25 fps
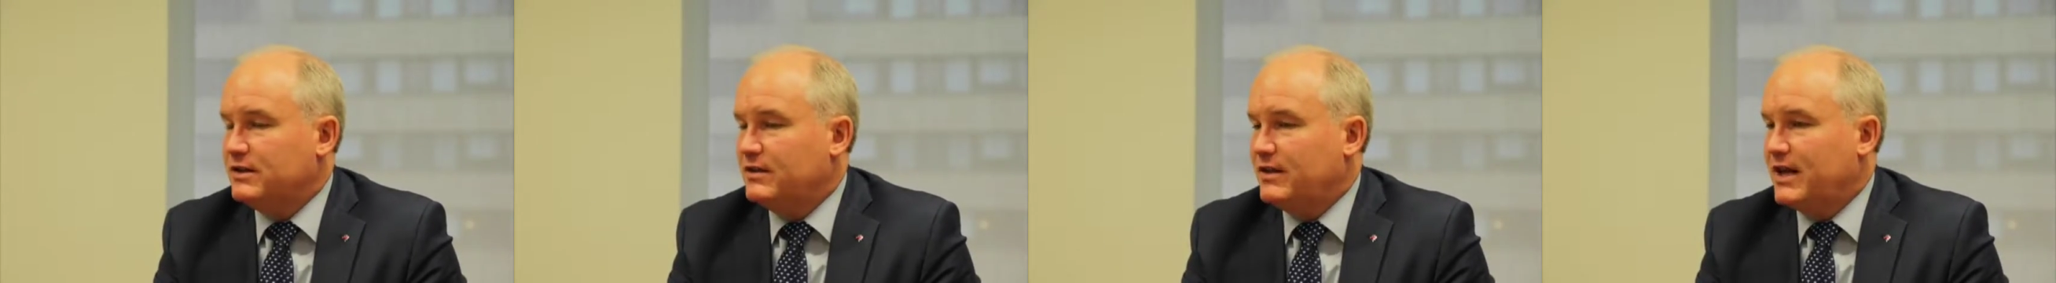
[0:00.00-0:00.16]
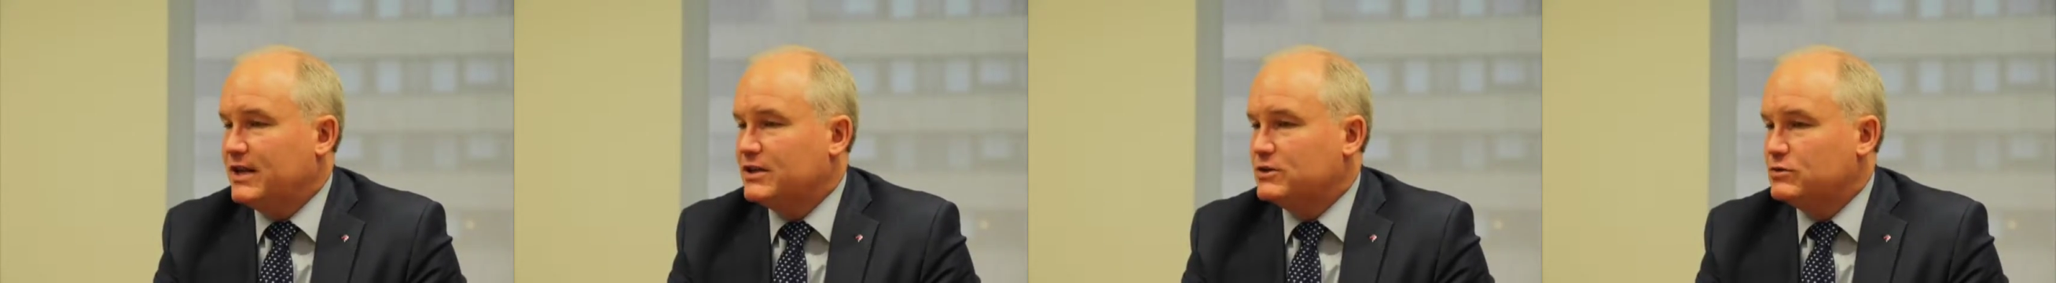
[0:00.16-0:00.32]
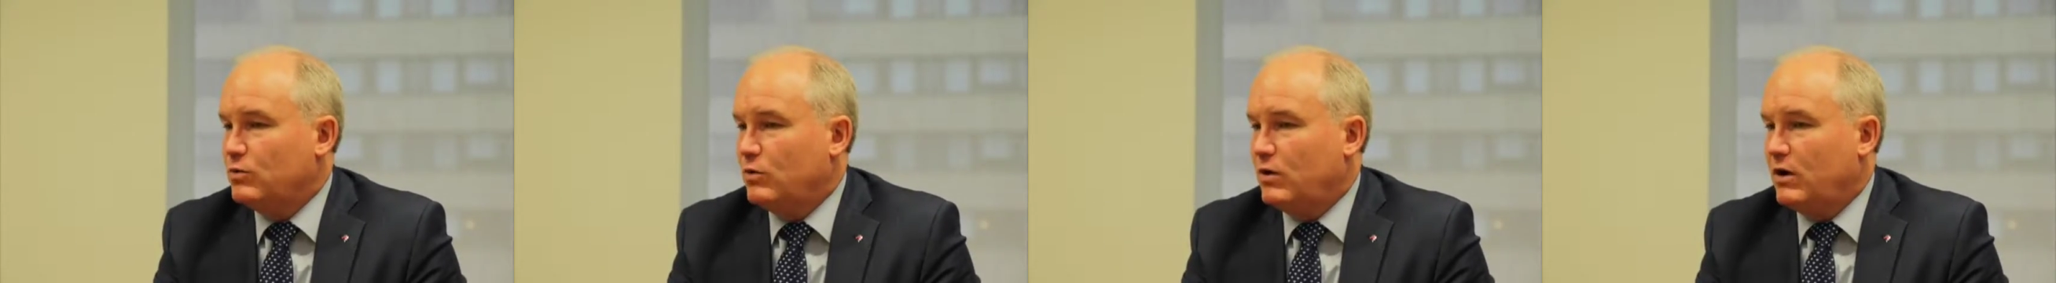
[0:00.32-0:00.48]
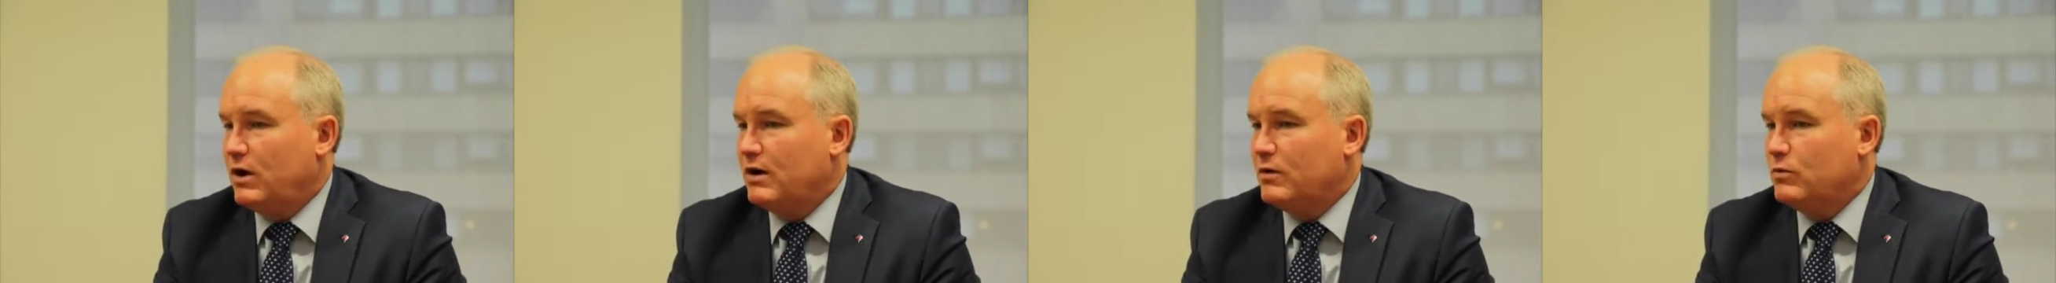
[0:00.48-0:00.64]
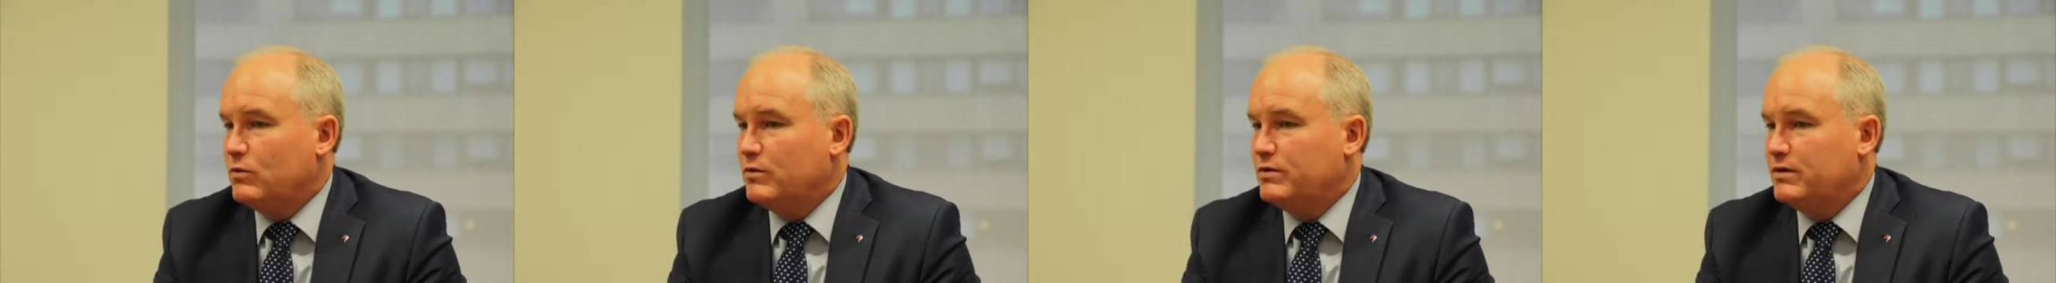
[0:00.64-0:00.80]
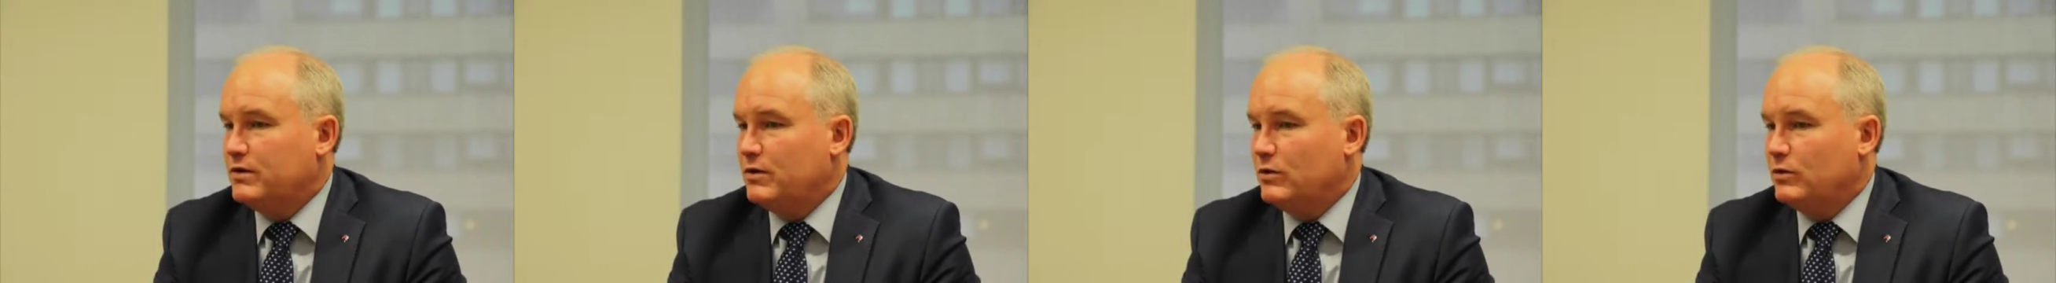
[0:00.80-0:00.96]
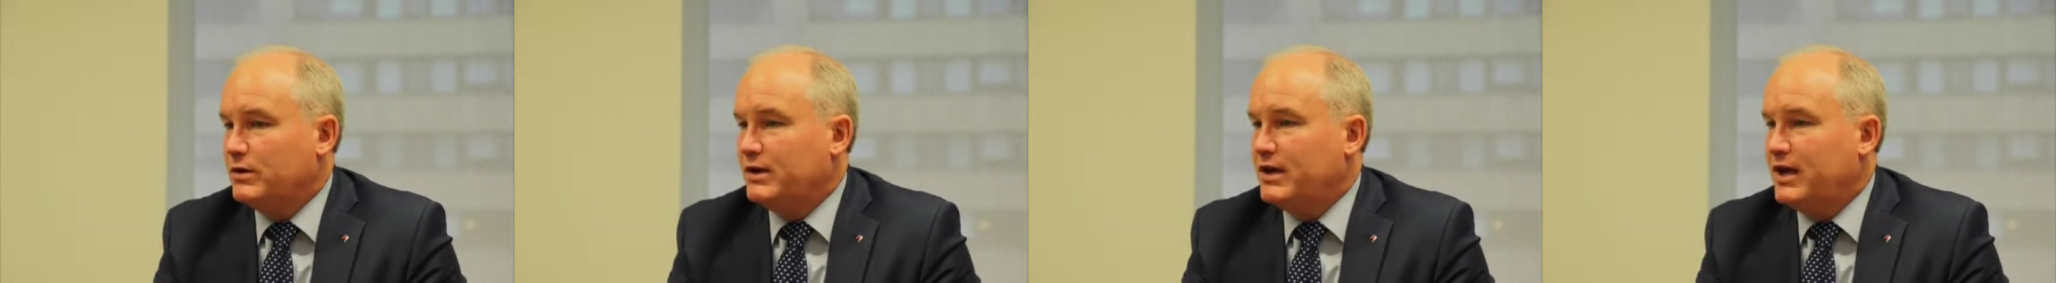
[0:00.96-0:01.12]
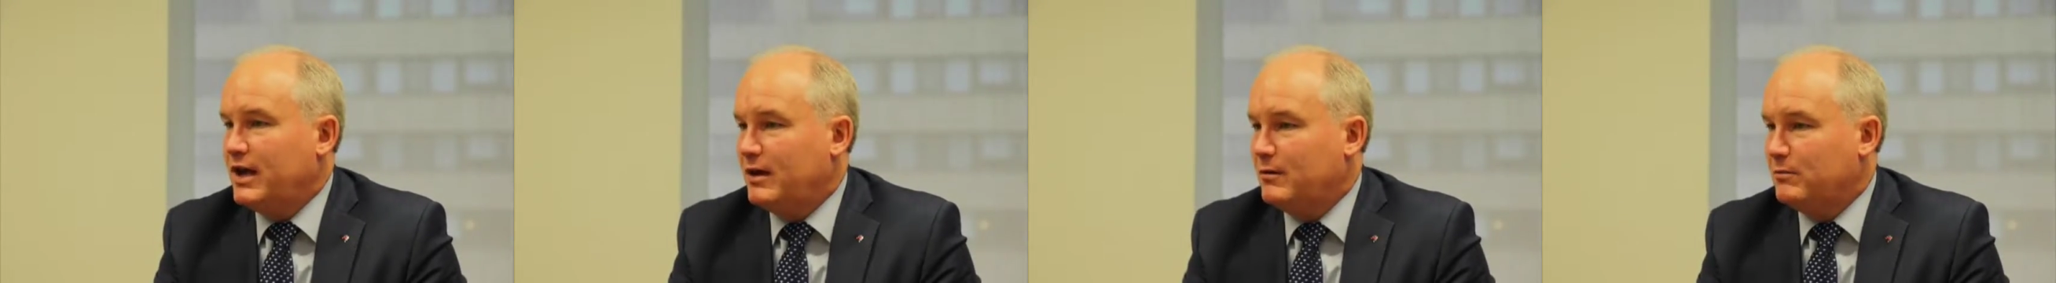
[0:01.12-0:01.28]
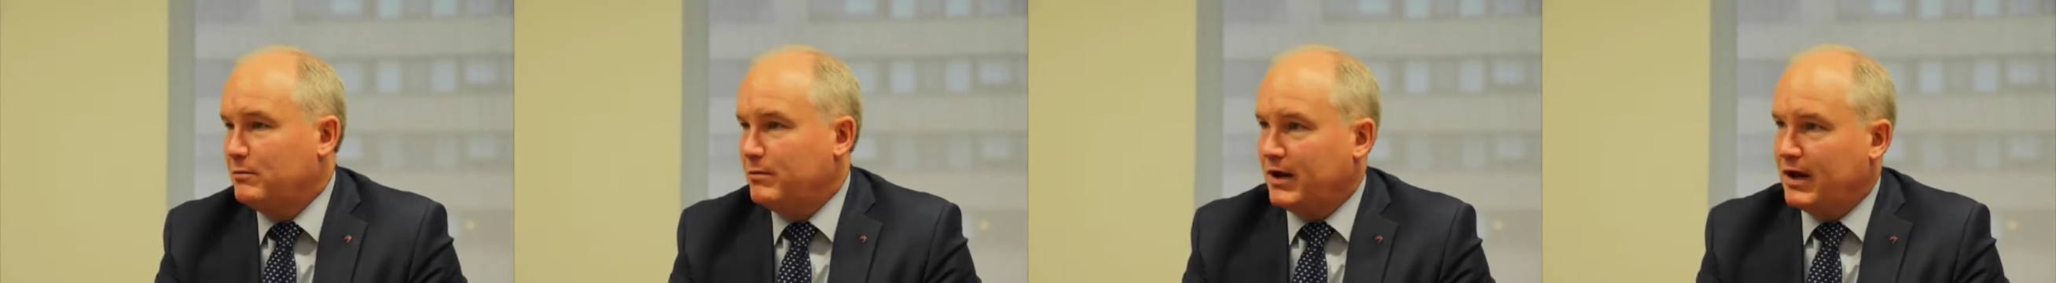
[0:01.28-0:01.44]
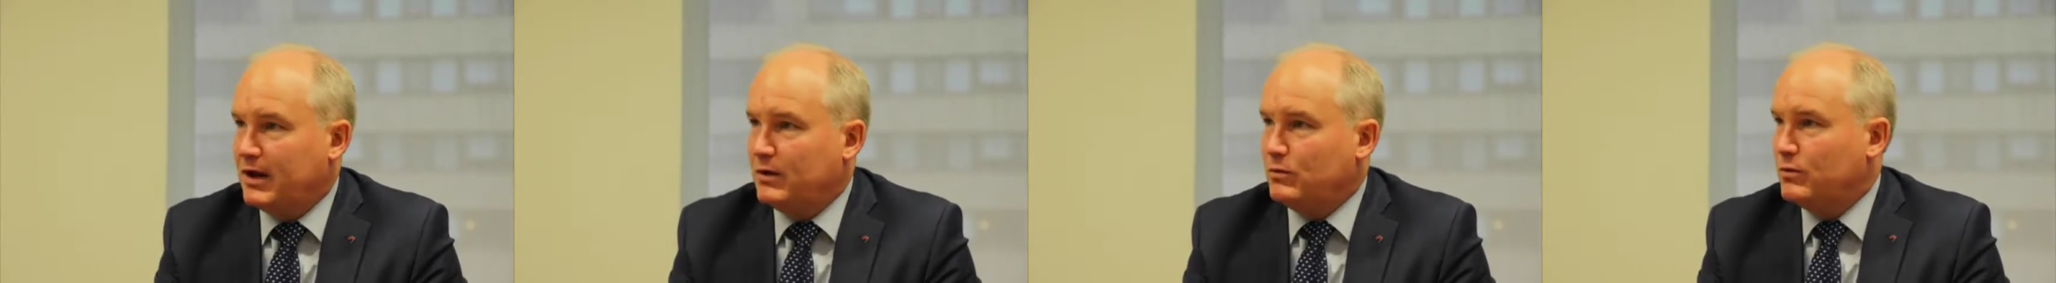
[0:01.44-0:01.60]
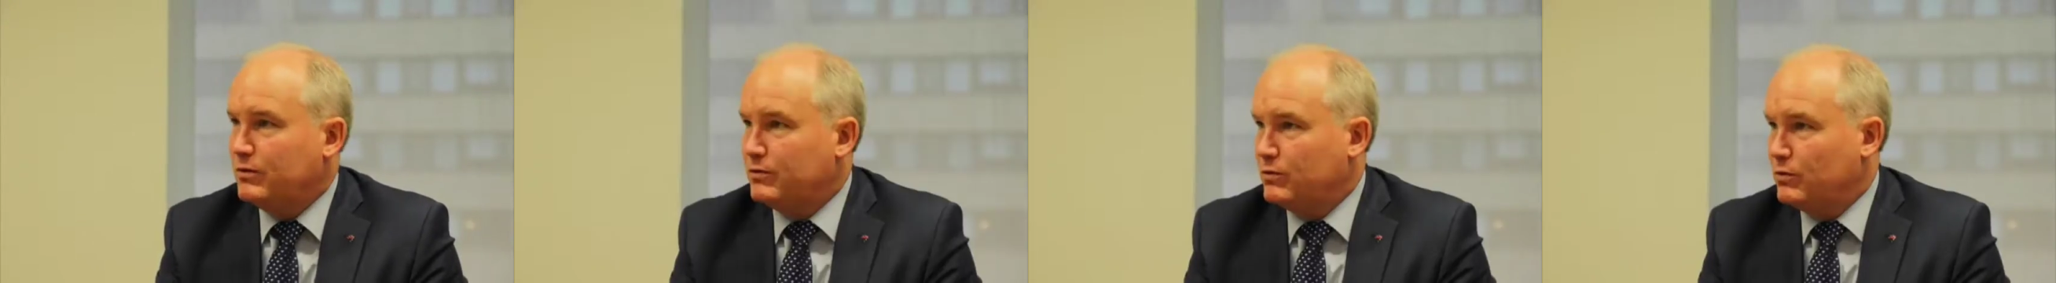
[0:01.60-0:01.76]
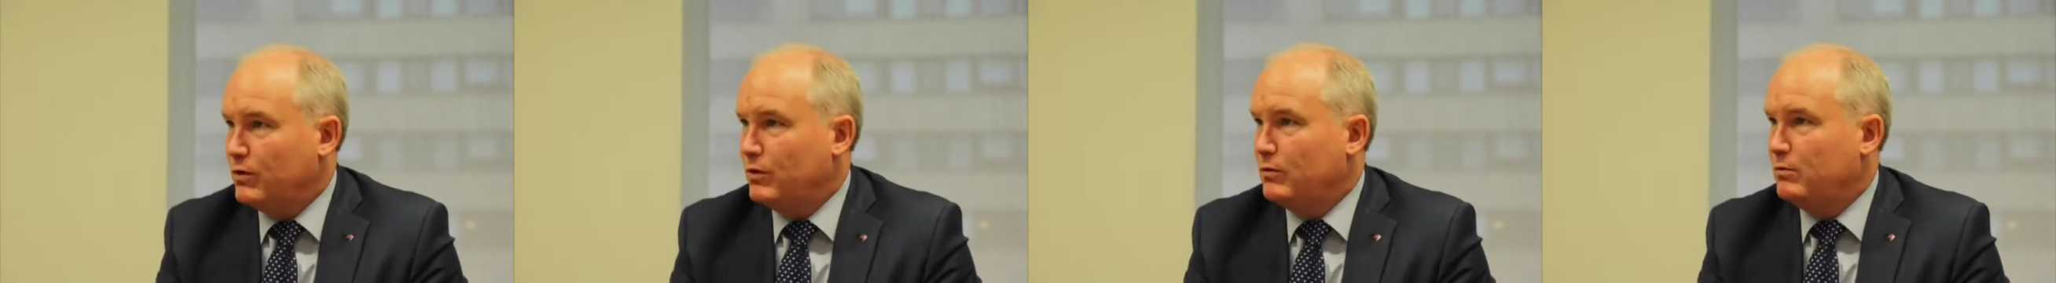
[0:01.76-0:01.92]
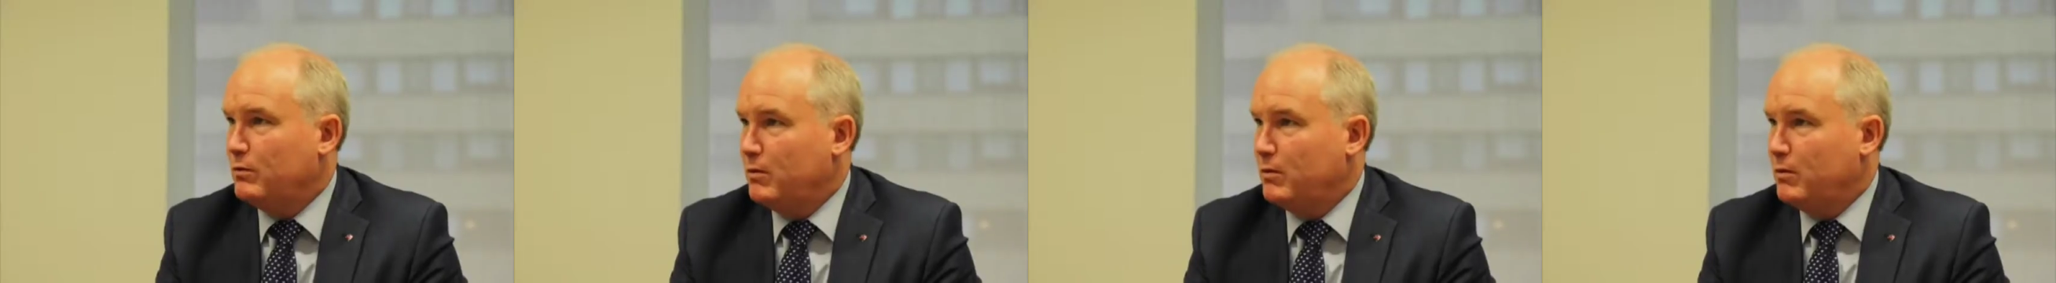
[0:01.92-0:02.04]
and that's why with the only campaign with real